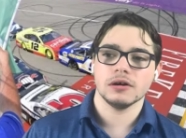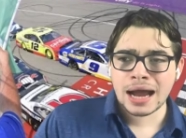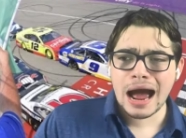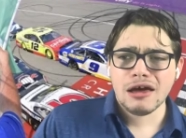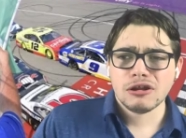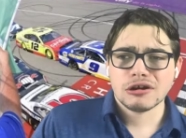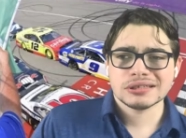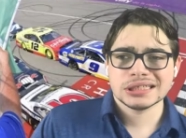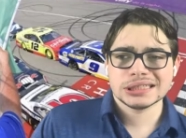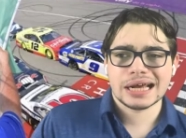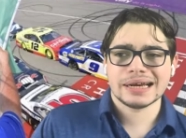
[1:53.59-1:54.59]
Kyle
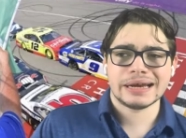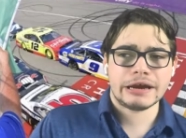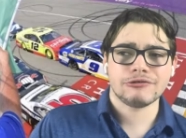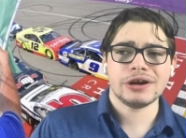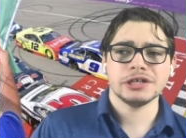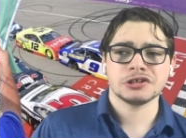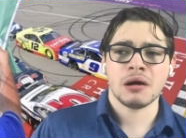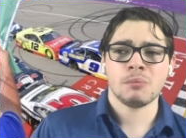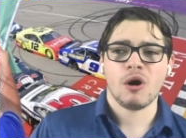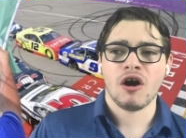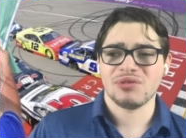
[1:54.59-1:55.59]
Larson getting a great
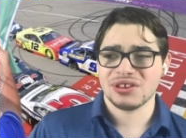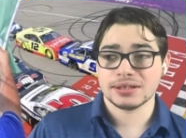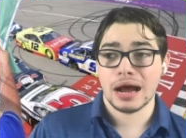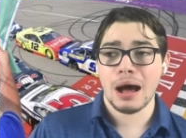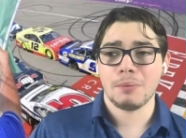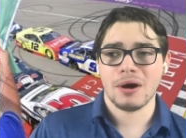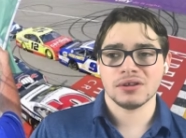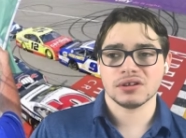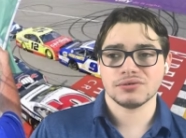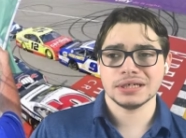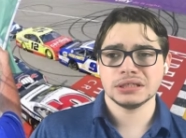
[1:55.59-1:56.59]
jump off the top on
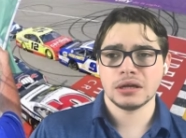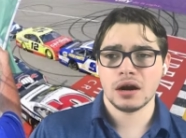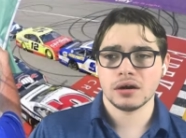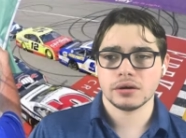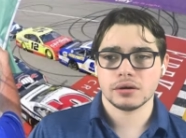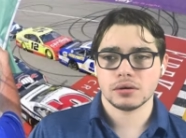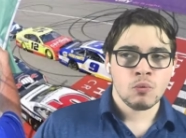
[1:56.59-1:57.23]
the restart,